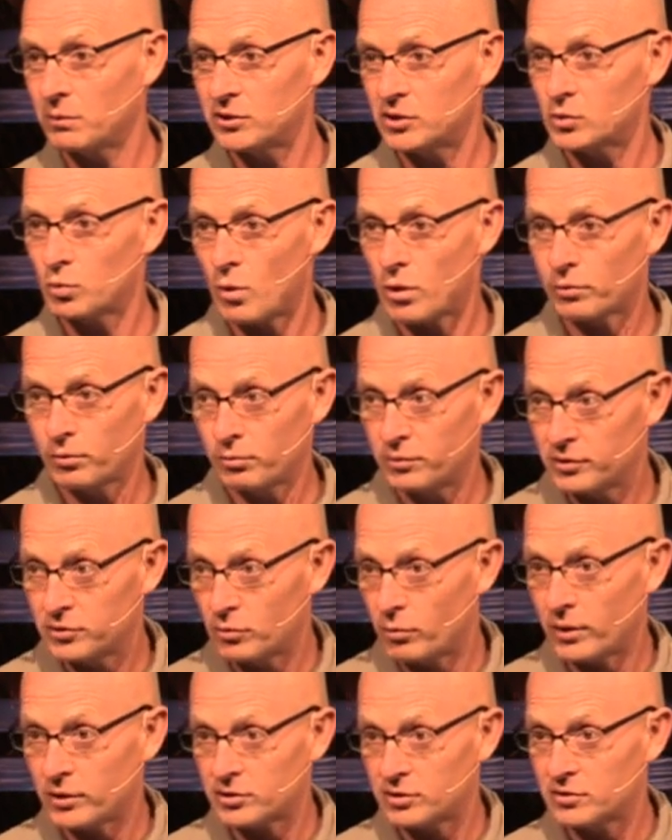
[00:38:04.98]
just walk through these
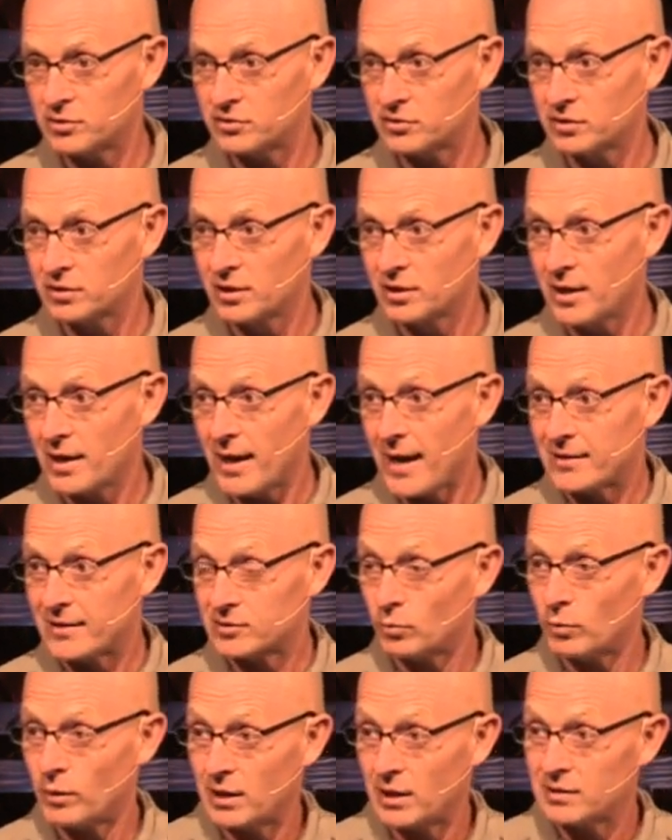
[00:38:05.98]
questions as a
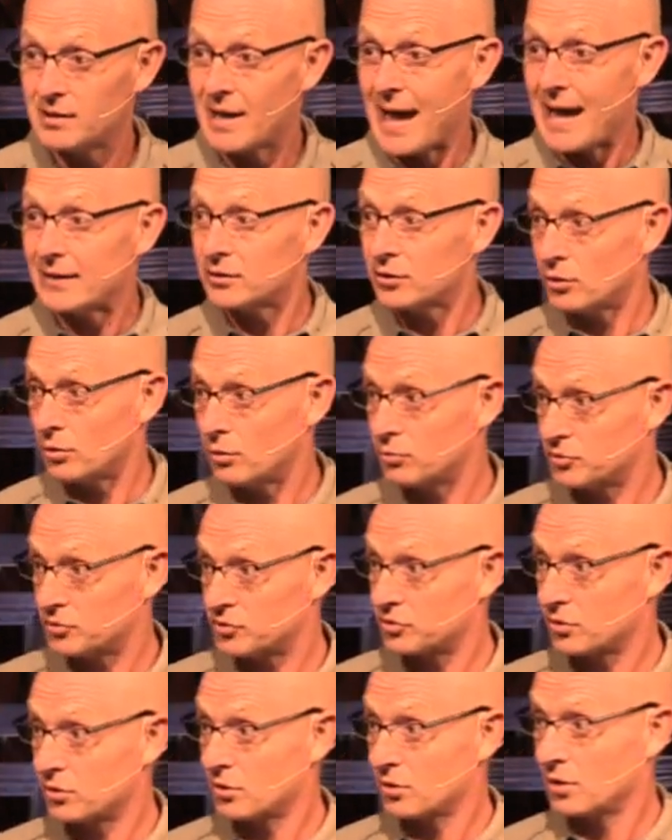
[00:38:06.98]
way to
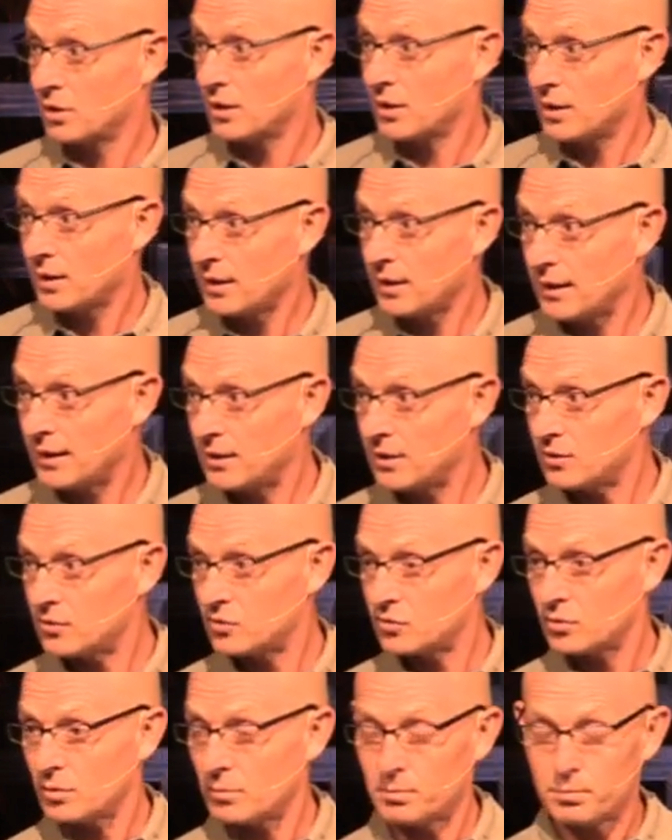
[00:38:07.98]
diagnose
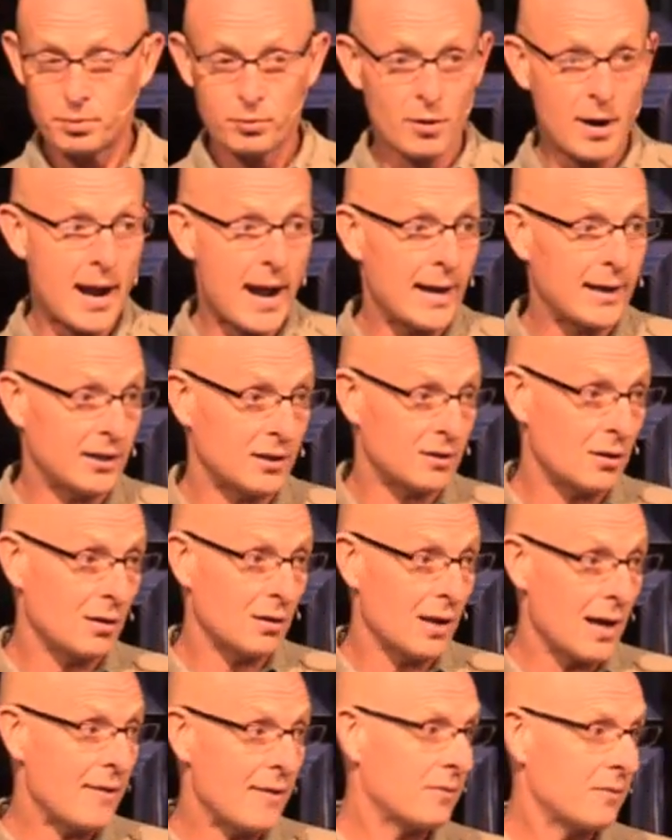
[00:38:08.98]
is pride in our
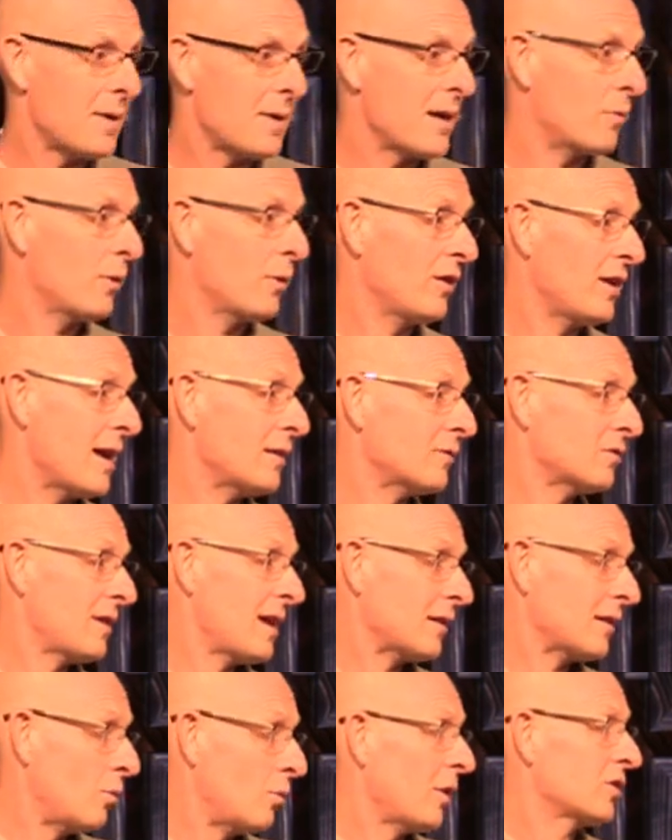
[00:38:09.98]
life? And by the way, the answer to
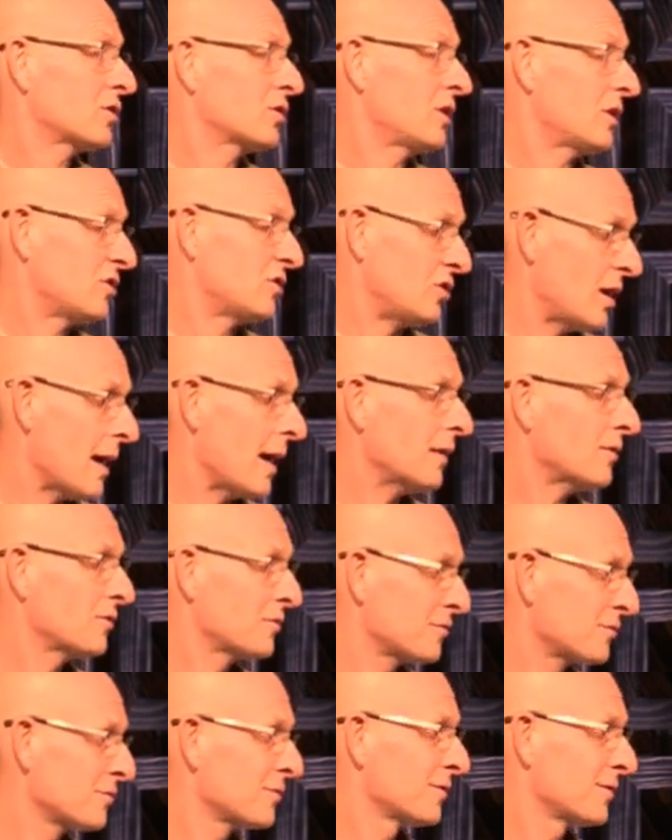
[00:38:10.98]
that question is
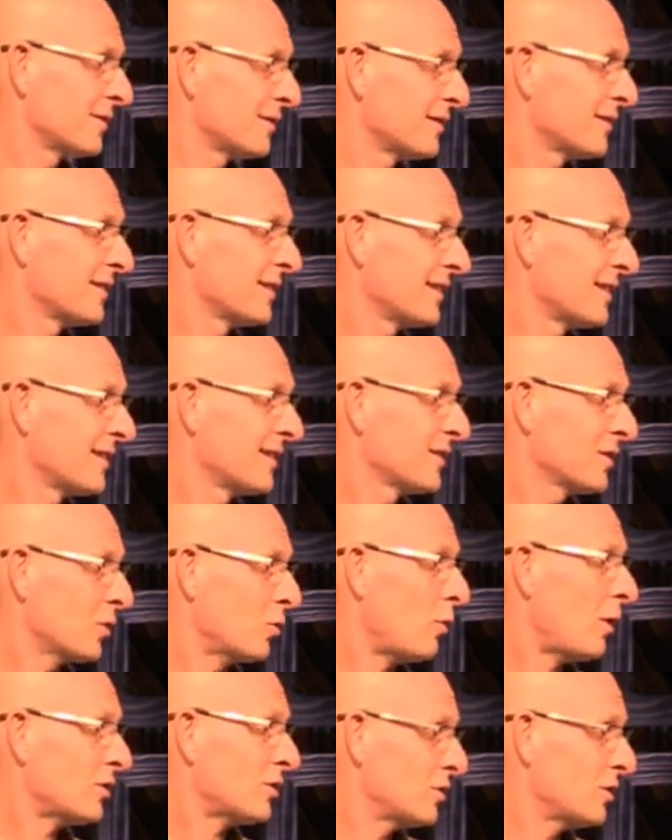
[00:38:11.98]
yes. The
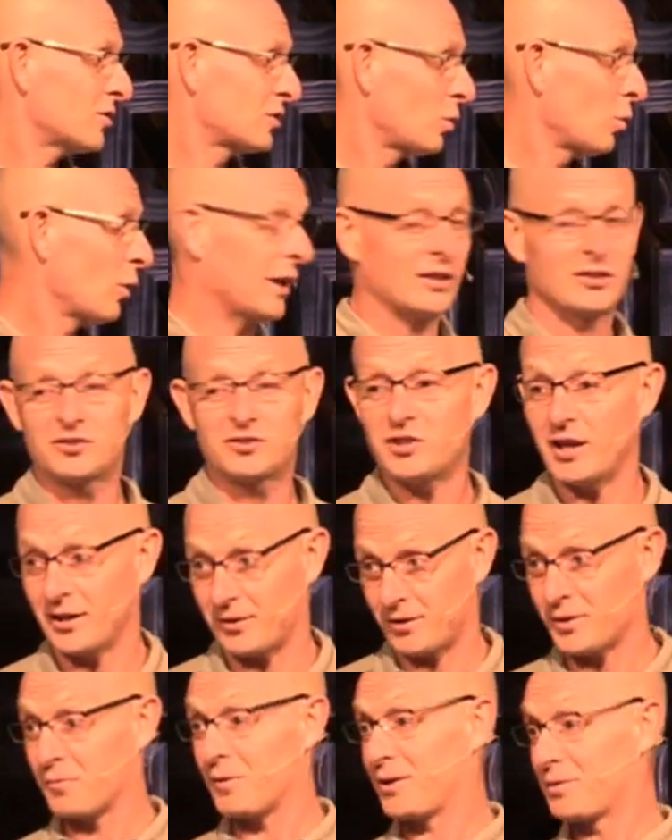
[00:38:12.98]
question is to what extent?
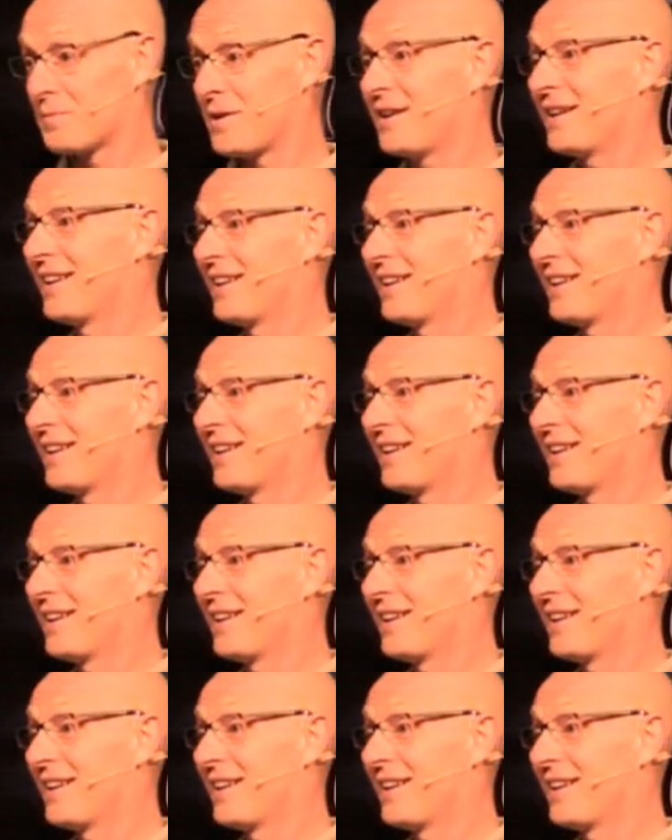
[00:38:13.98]
Are you with me?